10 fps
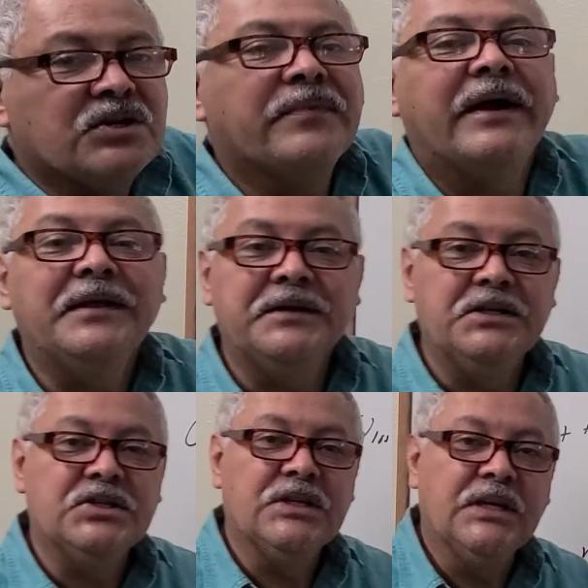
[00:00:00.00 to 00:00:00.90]
of
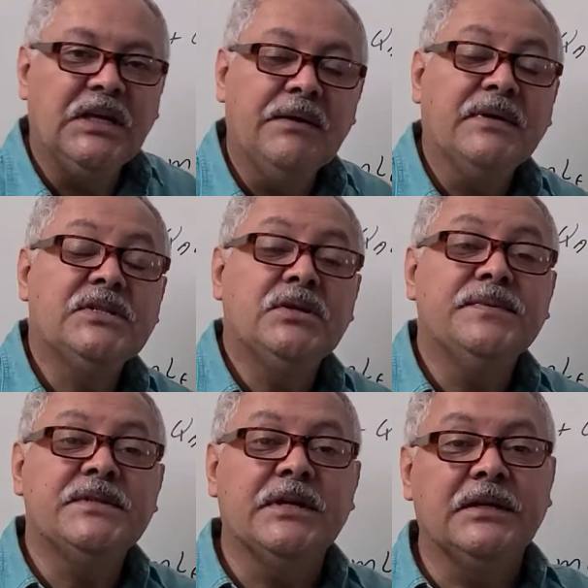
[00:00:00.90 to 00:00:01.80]
energy. If a
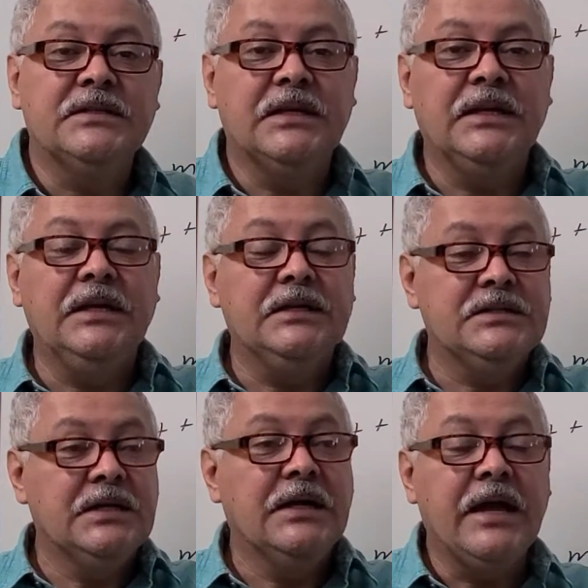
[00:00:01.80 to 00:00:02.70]
substance
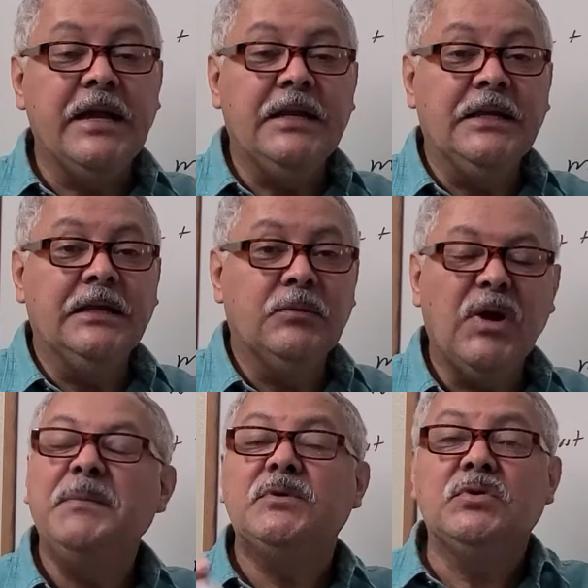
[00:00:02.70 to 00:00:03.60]
is gaining, we
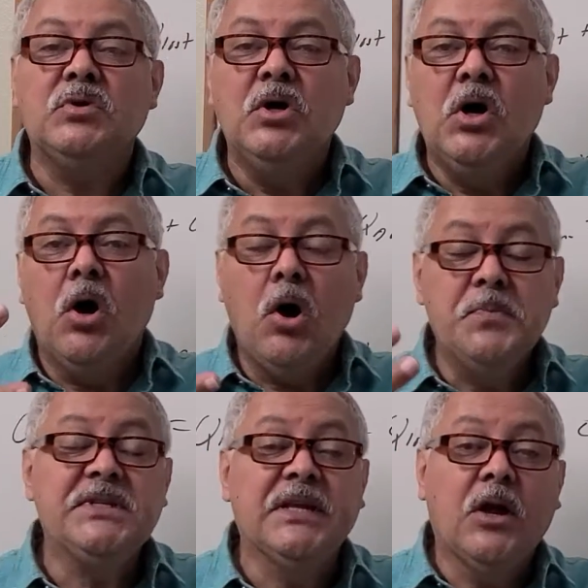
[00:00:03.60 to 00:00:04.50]
have two
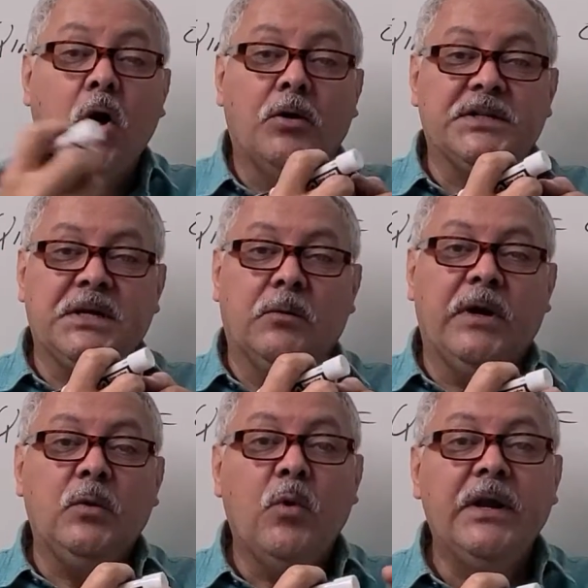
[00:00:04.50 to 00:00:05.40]
objects in contact,
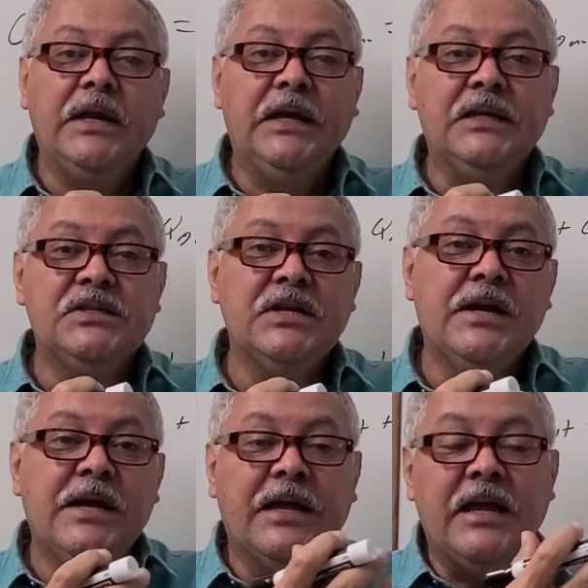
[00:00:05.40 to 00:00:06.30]
right? One is
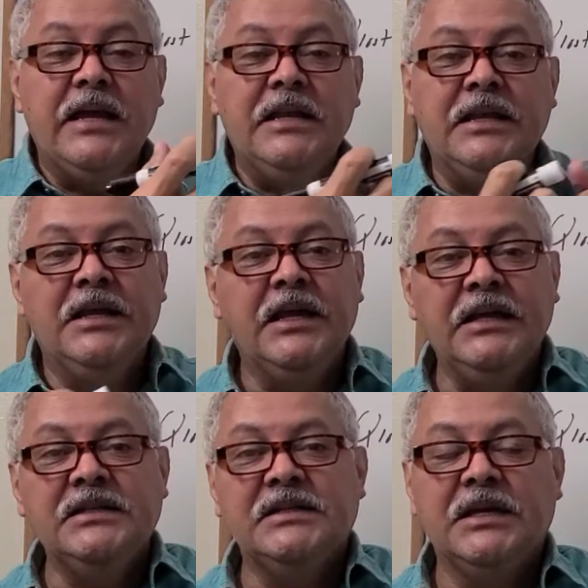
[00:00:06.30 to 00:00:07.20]
gaining
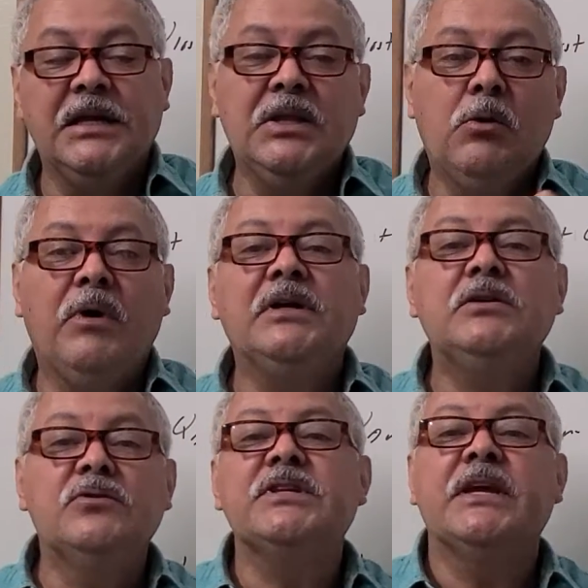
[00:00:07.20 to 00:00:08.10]
heat and the other one is
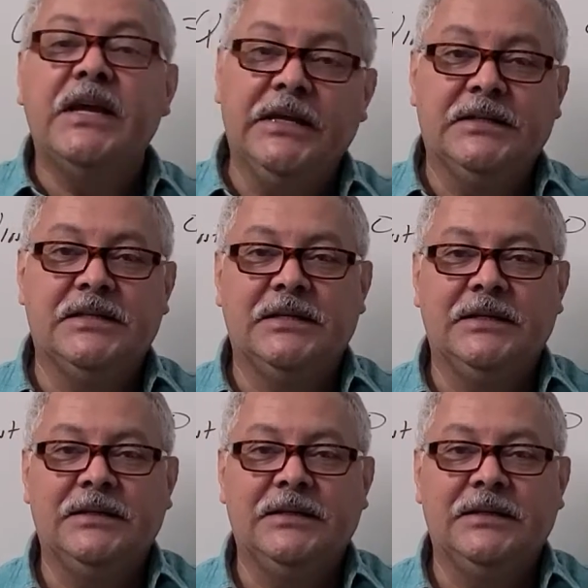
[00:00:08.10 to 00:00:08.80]
losing heat,